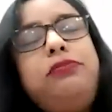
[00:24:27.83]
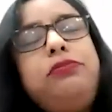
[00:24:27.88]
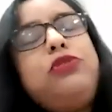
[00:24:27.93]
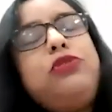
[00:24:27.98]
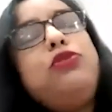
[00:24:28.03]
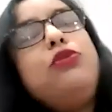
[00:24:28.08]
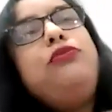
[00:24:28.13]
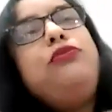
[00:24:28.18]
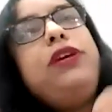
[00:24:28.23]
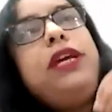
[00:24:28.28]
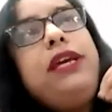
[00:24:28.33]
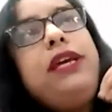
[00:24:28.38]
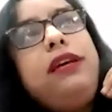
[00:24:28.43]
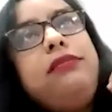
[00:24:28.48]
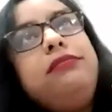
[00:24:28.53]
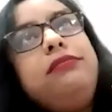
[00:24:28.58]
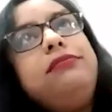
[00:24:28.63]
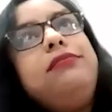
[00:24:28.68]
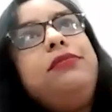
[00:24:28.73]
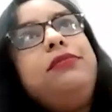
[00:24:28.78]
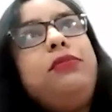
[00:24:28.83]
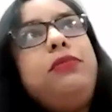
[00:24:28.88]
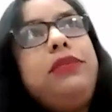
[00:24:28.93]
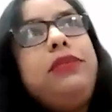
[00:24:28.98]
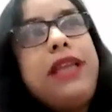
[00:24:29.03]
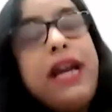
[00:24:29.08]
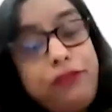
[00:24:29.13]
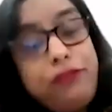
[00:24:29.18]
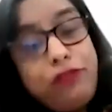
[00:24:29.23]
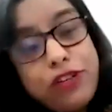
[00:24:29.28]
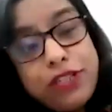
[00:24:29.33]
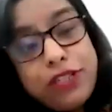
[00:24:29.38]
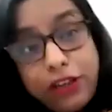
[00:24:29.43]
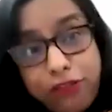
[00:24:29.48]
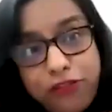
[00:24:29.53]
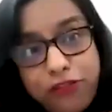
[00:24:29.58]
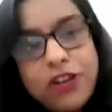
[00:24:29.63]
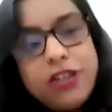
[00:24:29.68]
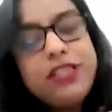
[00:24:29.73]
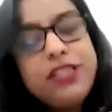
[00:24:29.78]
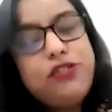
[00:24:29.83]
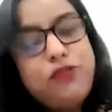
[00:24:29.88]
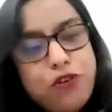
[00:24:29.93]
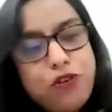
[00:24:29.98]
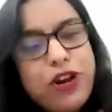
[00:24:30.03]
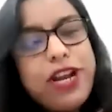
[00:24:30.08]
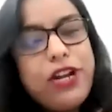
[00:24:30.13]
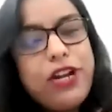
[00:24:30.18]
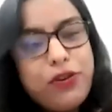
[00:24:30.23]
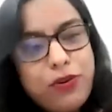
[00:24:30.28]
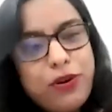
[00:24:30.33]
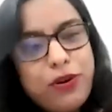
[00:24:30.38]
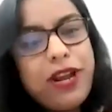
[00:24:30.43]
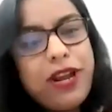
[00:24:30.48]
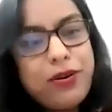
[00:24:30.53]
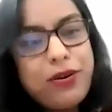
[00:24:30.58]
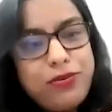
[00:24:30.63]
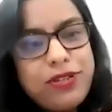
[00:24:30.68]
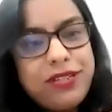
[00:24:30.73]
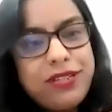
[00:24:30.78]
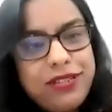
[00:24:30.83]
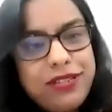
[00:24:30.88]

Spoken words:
So that was our first foray into cloud.